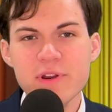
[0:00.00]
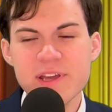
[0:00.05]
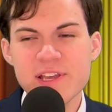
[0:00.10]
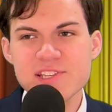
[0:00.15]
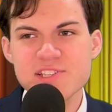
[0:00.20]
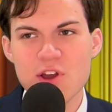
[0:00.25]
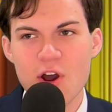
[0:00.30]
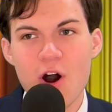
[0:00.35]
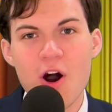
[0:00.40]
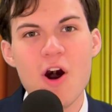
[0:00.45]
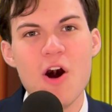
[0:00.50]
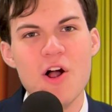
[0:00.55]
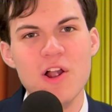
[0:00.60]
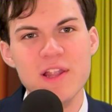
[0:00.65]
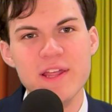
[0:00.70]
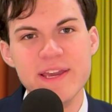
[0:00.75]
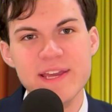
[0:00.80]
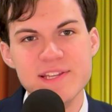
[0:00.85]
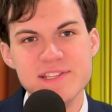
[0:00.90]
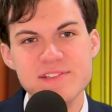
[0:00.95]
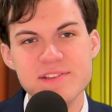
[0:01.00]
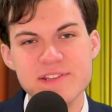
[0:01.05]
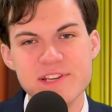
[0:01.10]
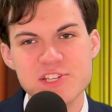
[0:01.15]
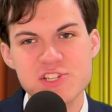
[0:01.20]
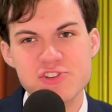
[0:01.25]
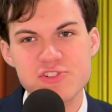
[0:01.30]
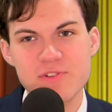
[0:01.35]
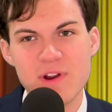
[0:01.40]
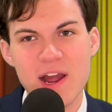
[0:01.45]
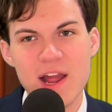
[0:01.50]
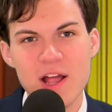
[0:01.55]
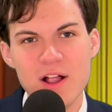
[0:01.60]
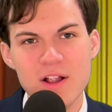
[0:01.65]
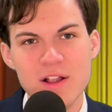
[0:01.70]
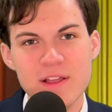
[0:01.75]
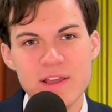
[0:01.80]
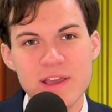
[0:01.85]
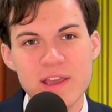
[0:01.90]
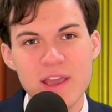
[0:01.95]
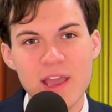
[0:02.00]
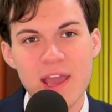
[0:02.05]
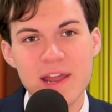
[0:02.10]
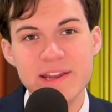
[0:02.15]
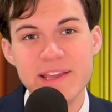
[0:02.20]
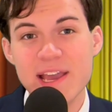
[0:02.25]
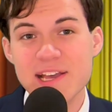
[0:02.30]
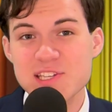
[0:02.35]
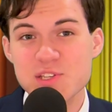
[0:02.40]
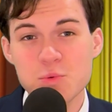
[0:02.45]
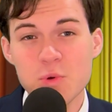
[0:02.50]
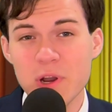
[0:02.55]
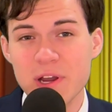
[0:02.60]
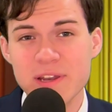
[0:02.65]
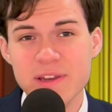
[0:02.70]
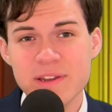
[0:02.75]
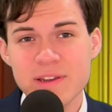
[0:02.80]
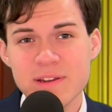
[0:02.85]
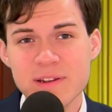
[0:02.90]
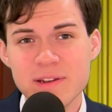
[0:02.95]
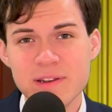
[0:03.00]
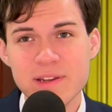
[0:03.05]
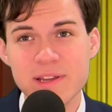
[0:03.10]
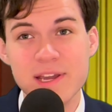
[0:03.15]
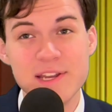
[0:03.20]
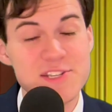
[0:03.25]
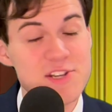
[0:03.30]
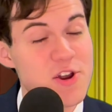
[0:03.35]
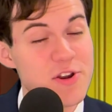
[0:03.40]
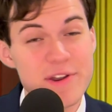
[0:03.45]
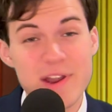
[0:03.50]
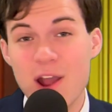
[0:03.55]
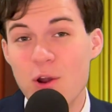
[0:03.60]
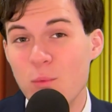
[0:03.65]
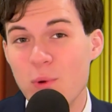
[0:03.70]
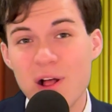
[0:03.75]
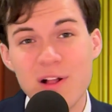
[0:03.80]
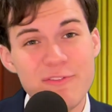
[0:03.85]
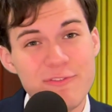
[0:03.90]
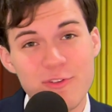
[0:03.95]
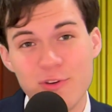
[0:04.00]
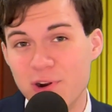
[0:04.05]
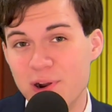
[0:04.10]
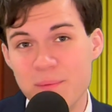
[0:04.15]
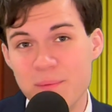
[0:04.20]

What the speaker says: his all into this trial. And guess what? It turned out well for him.